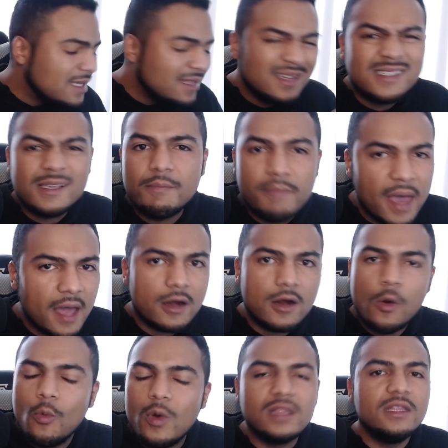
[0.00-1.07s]
It doesn't matter
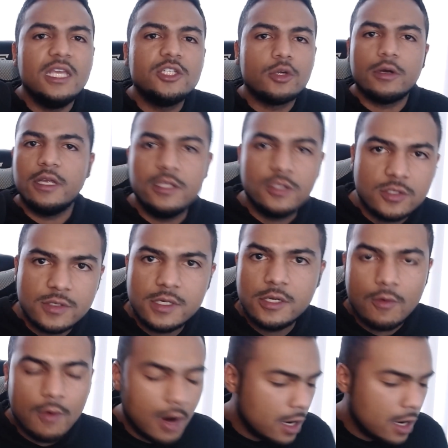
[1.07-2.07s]
what niche or industry you